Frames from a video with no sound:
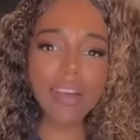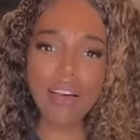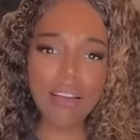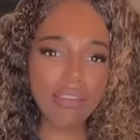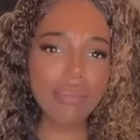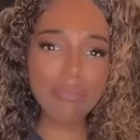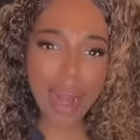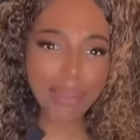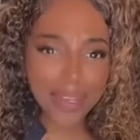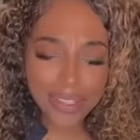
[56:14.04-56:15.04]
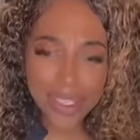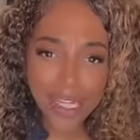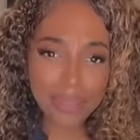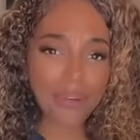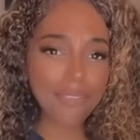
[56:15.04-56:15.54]
Oh no, barbecue
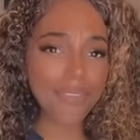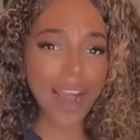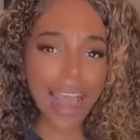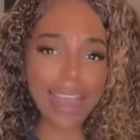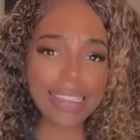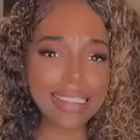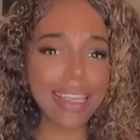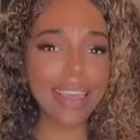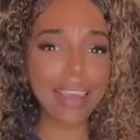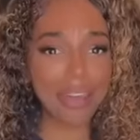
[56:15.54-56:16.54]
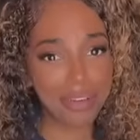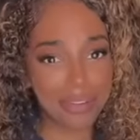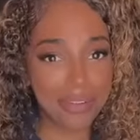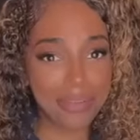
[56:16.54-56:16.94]
sauce with fries, ew.